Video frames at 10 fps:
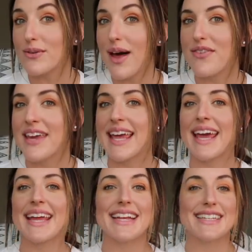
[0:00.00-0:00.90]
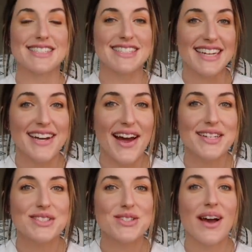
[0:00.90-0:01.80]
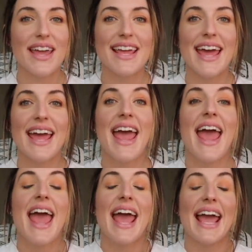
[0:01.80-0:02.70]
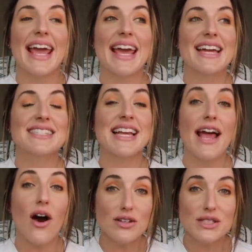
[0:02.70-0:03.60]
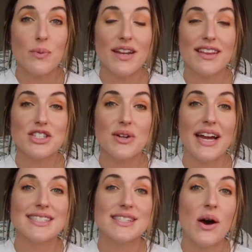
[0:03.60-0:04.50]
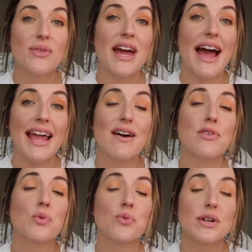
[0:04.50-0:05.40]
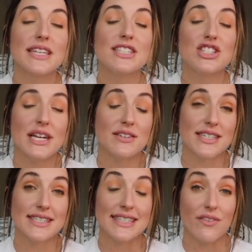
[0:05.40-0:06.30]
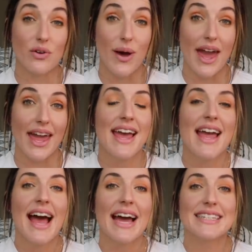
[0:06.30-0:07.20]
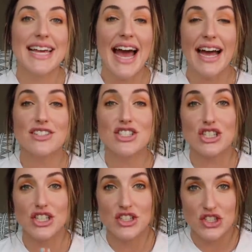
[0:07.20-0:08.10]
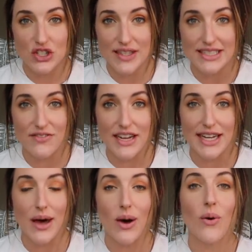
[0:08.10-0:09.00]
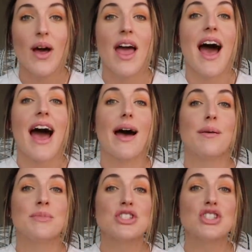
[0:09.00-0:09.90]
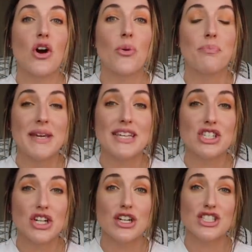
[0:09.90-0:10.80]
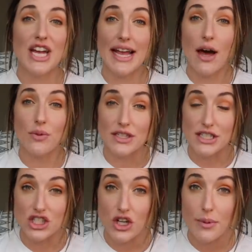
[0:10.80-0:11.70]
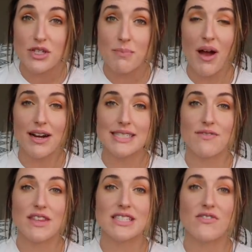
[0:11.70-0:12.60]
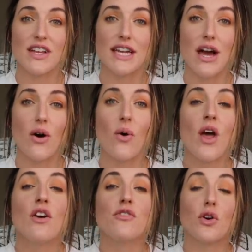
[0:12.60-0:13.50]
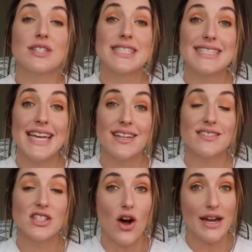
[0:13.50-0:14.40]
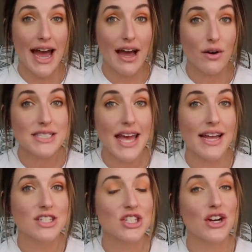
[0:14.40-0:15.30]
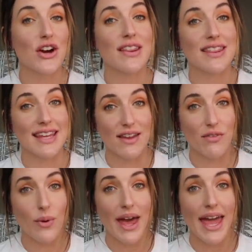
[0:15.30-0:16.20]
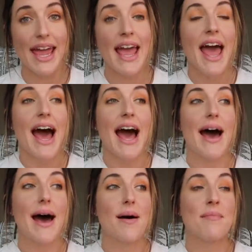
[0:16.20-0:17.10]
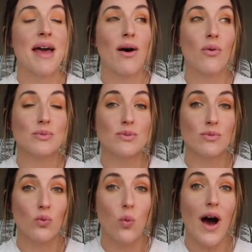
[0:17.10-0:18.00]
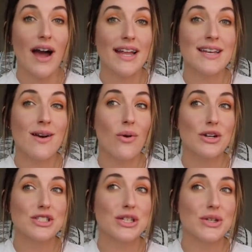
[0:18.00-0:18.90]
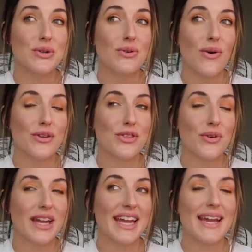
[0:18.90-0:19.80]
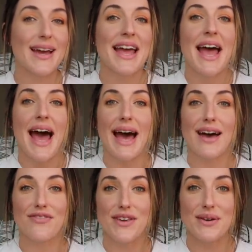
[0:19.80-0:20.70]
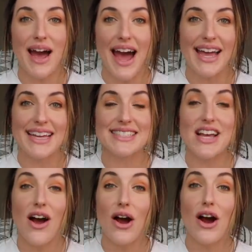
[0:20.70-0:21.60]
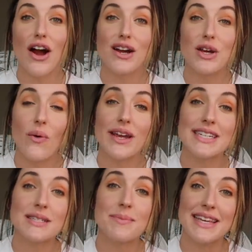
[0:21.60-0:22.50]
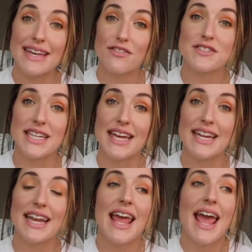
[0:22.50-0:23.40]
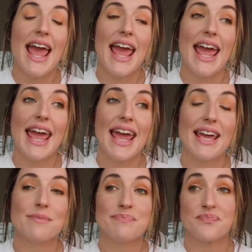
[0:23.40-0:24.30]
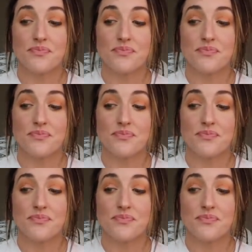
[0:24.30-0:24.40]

loving it? Is she not enjoying it? And I also wanna let you guys know that I have a really generous giveaway attached to this video. Um, so be sure to check out the description box of this video for details on how to enter the giveaway. Um, one or two or three of you guys are going to be gifted a